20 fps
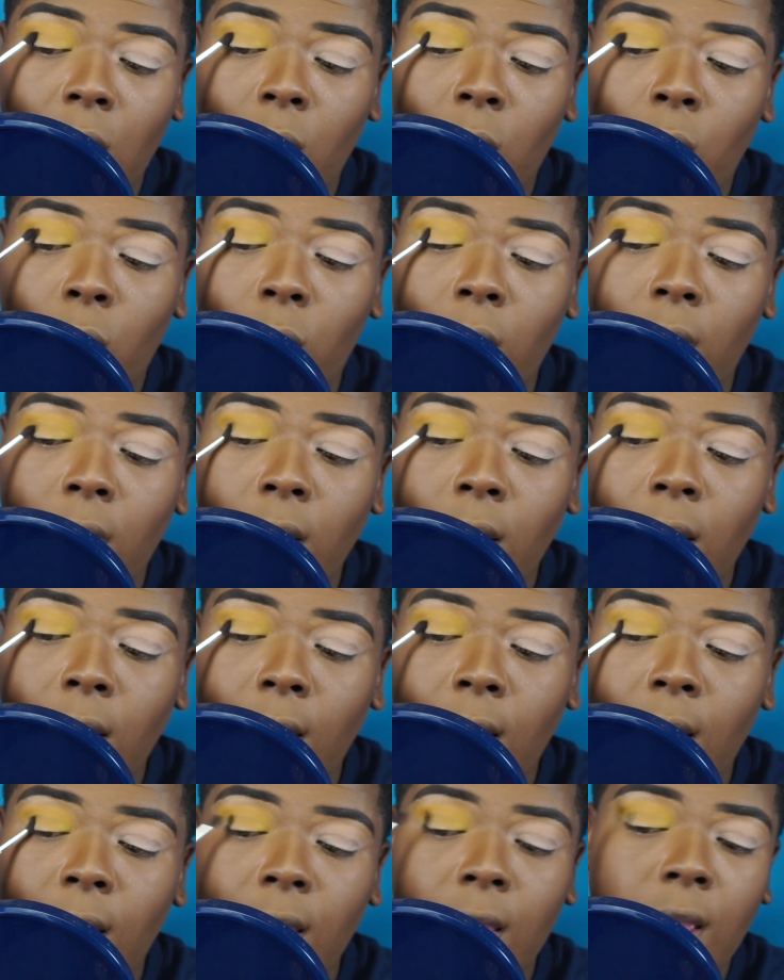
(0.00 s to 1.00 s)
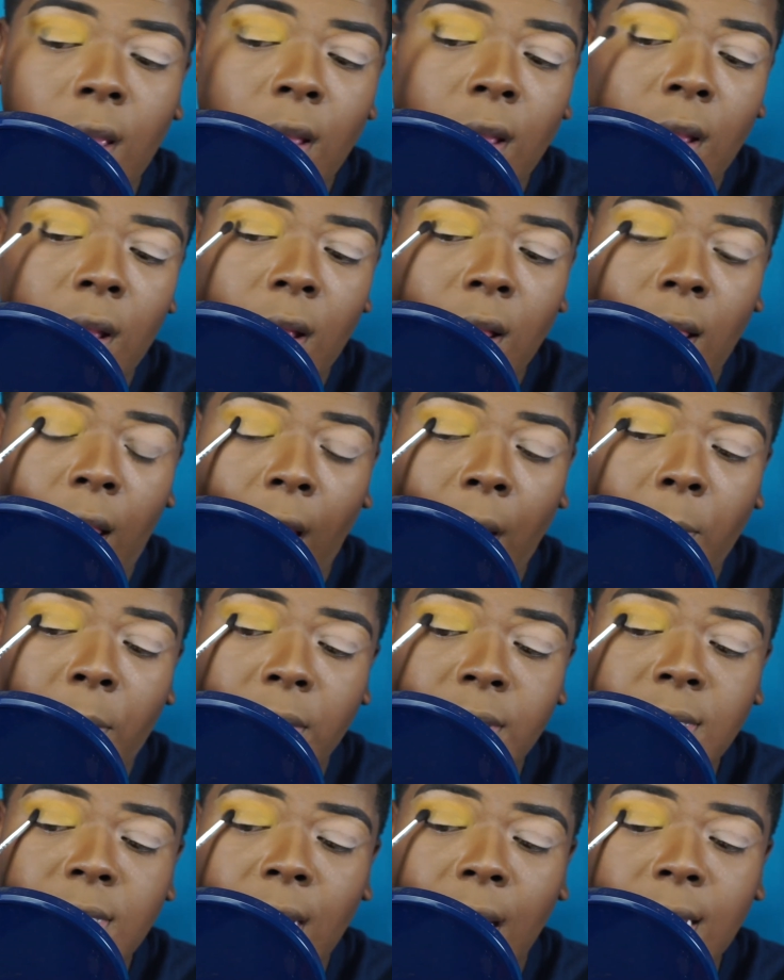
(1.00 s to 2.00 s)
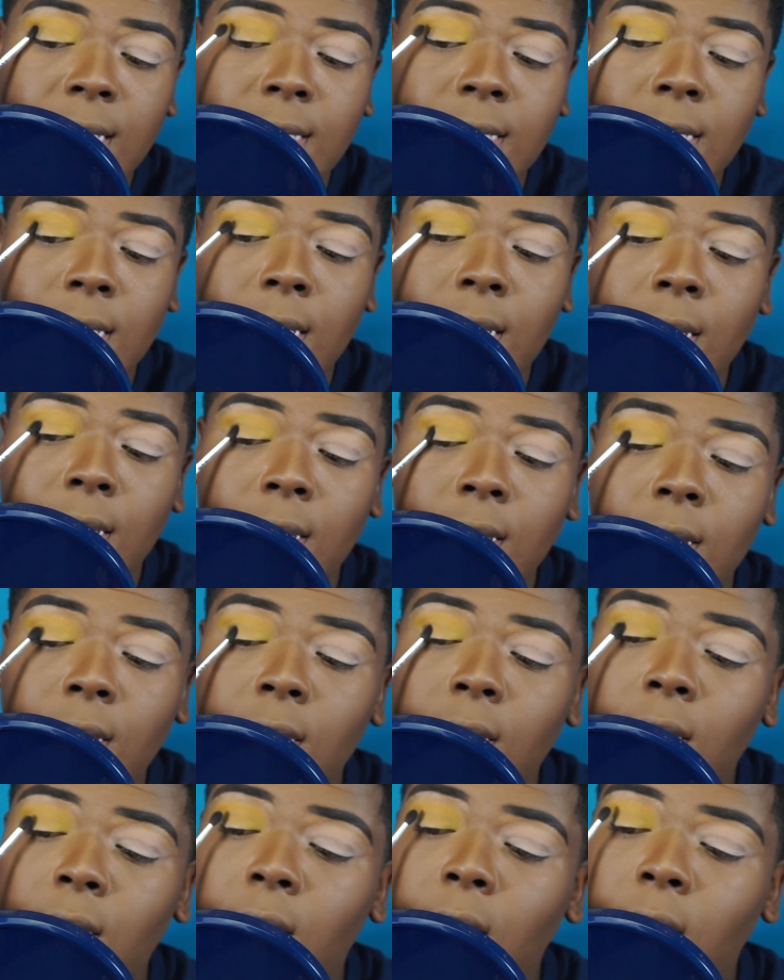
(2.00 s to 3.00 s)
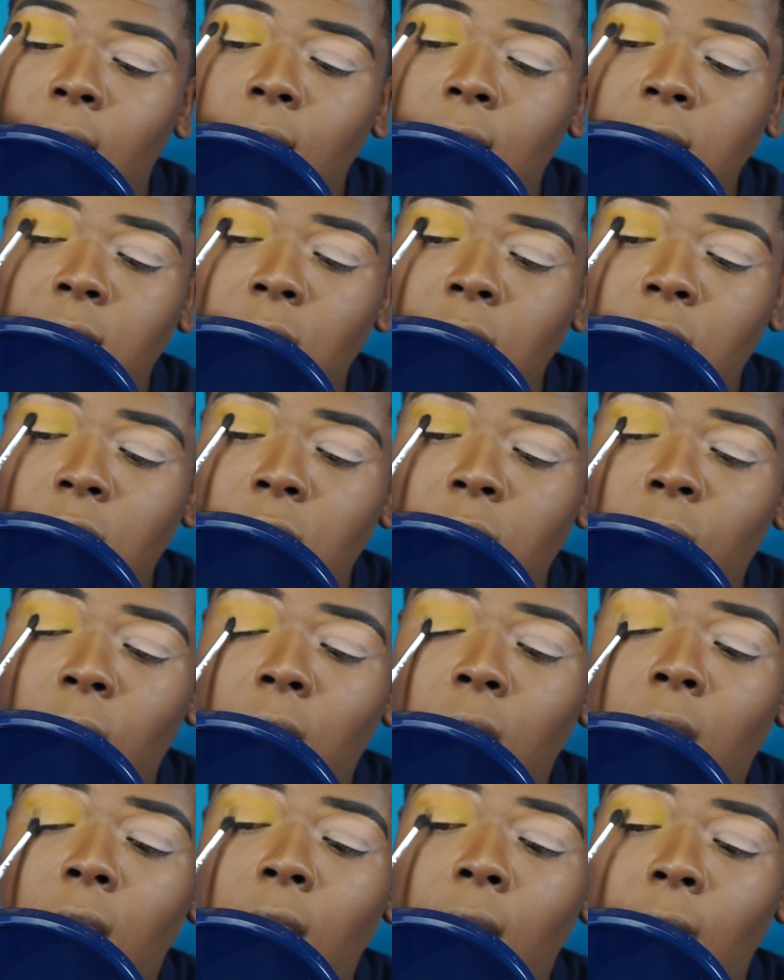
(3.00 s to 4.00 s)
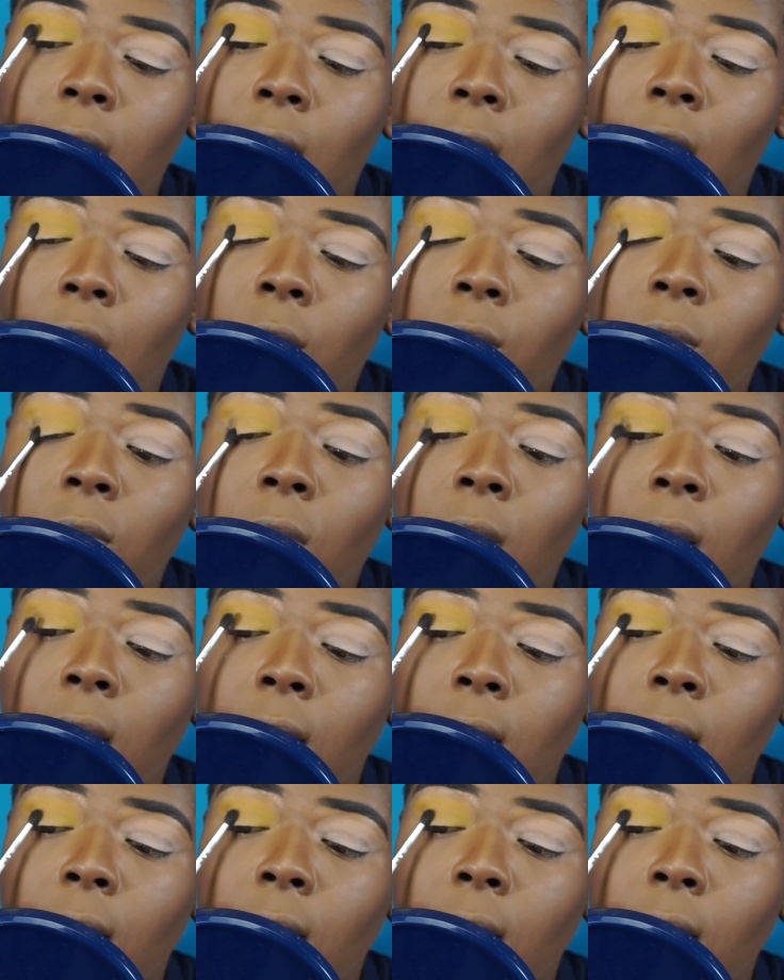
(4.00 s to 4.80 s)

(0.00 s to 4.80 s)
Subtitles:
really like precisely. So just want to cut it off right